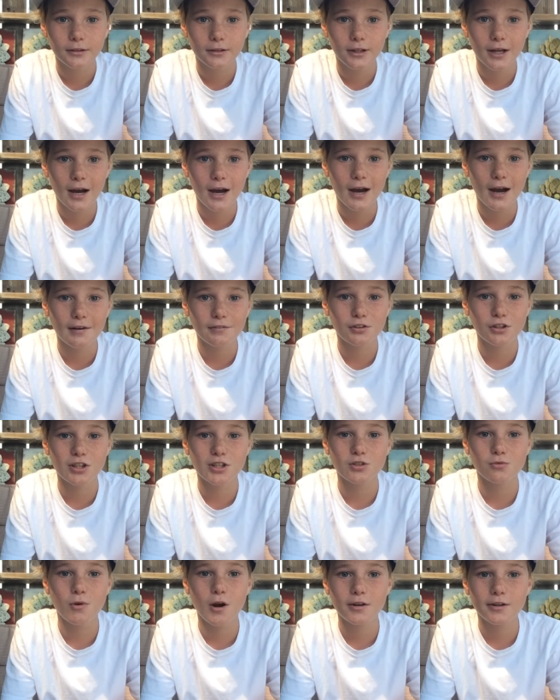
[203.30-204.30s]
yeah, after
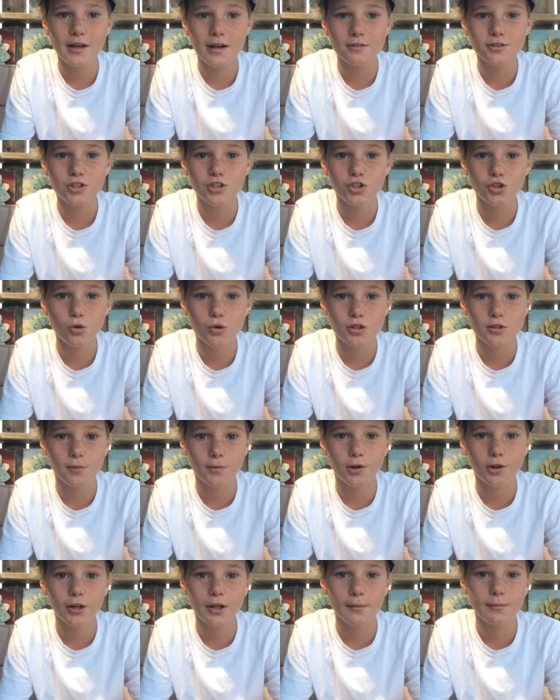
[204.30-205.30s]
these rundowns, enjoy
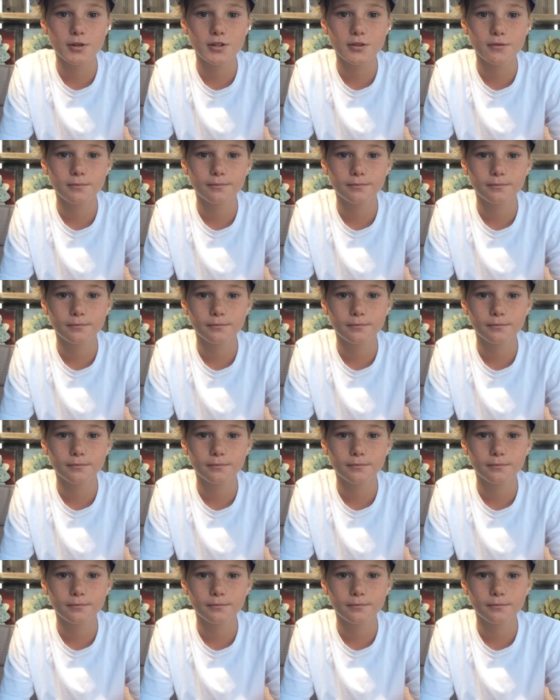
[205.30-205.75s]
some clips.